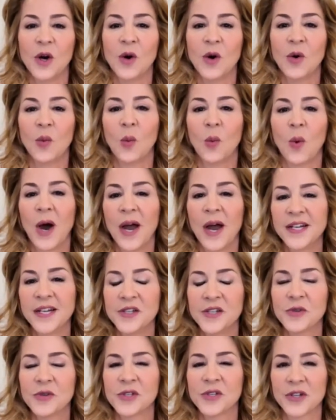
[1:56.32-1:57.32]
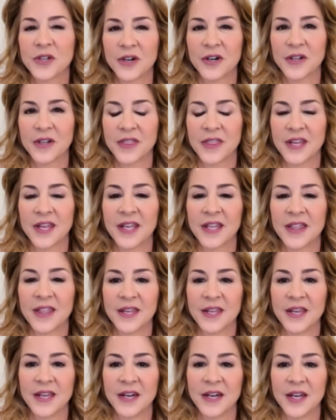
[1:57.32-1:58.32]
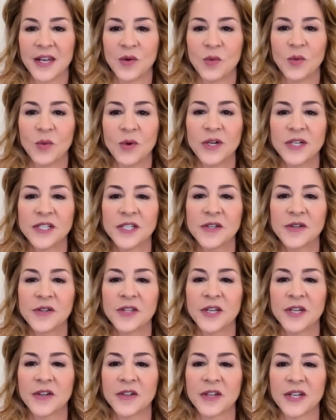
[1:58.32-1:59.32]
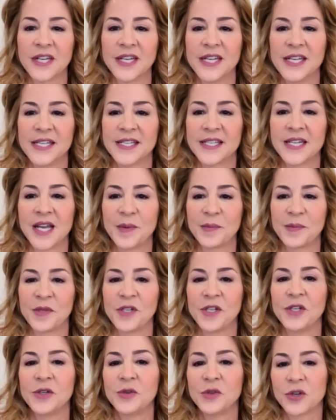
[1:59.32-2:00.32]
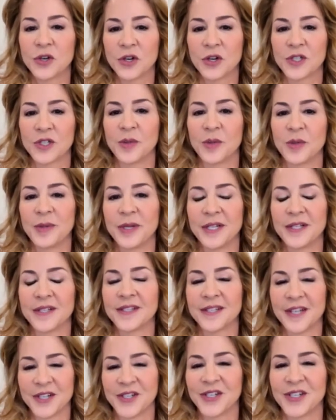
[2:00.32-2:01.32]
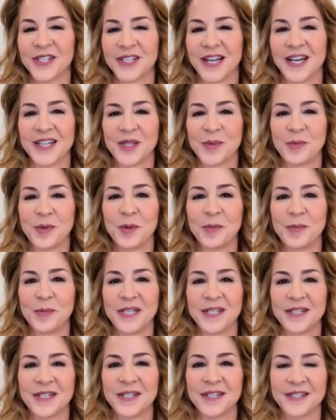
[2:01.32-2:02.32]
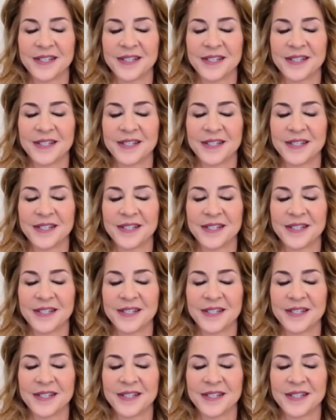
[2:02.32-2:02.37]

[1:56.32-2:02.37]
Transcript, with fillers: Why did you start ThinkThin, and what do you think are the key steps you took to build such a sizable business,